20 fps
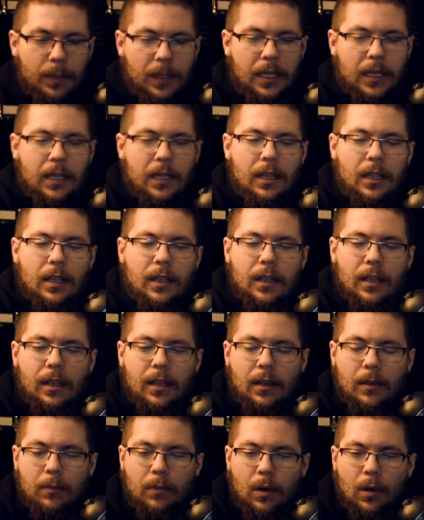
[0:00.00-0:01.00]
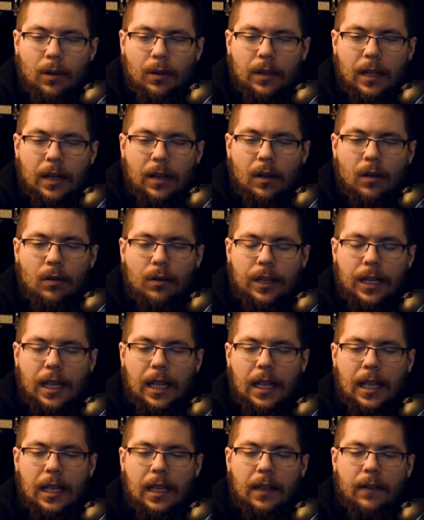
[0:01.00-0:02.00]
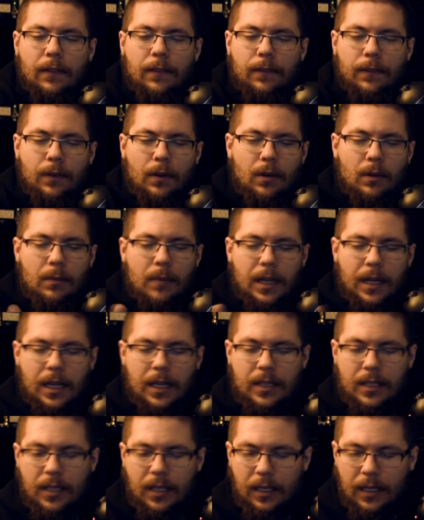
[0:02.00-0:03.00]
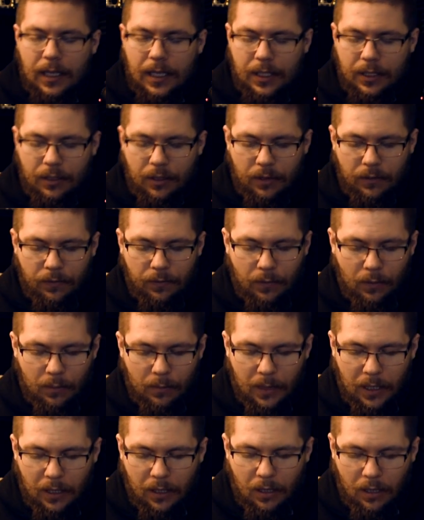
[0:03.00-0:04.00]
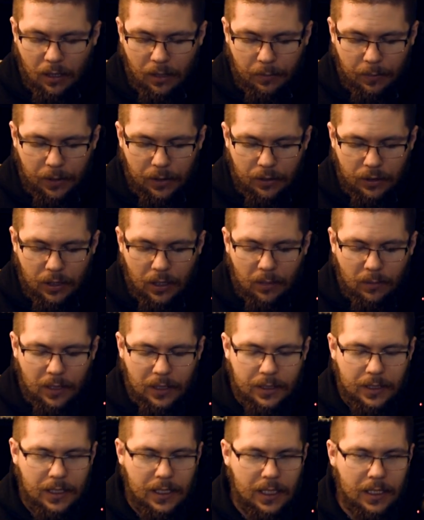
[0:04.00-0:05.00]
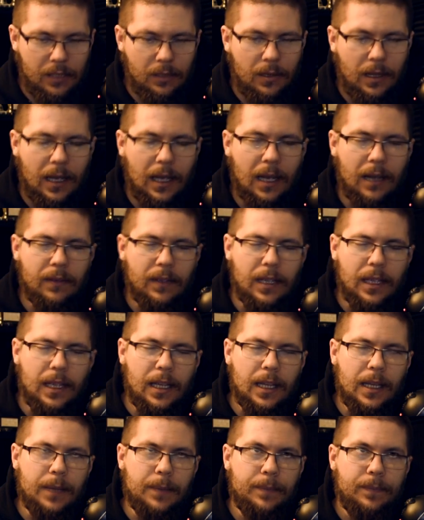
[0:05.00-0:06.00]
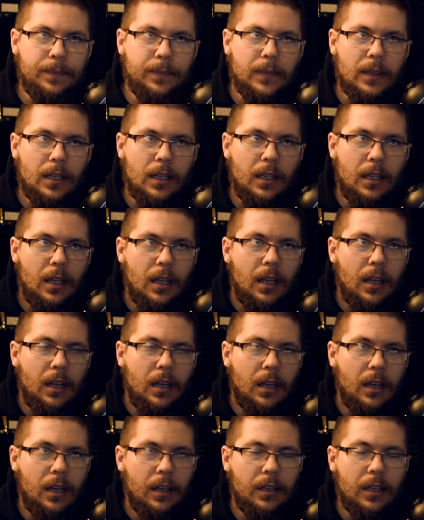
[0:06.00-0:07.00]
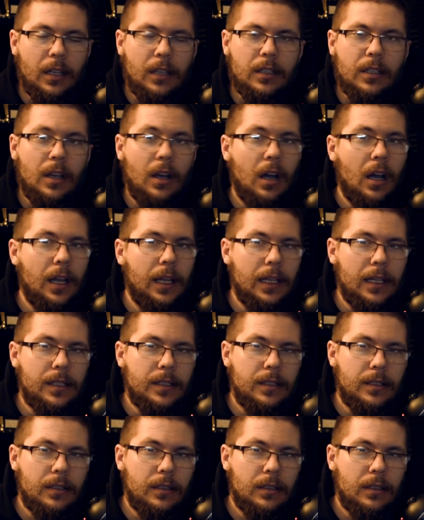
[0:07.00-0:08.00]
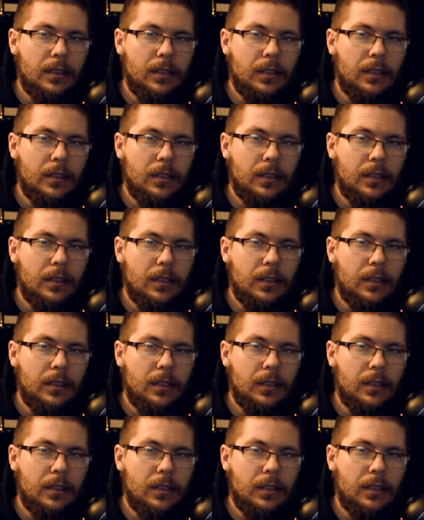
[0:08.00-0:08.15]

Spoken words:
be more than okay for my installation for my car, because I wanted it to have a not the highest.